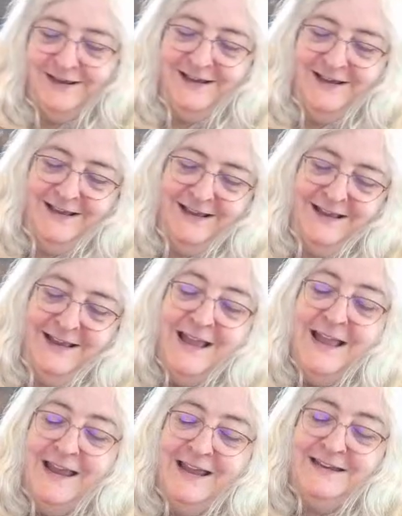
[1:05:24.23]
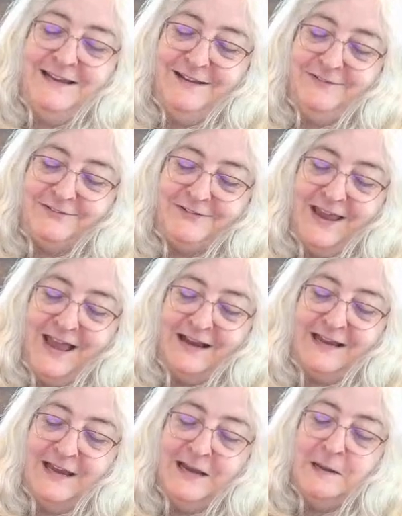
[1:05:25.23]
It is
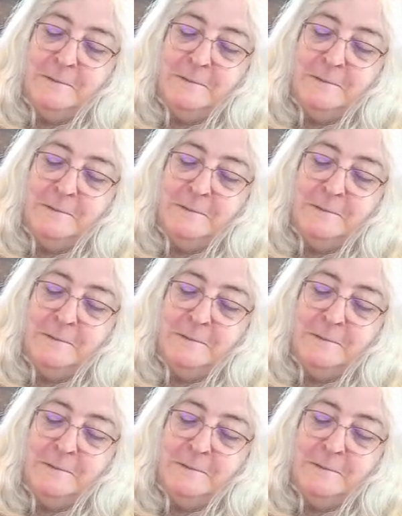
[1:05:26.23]
tacky,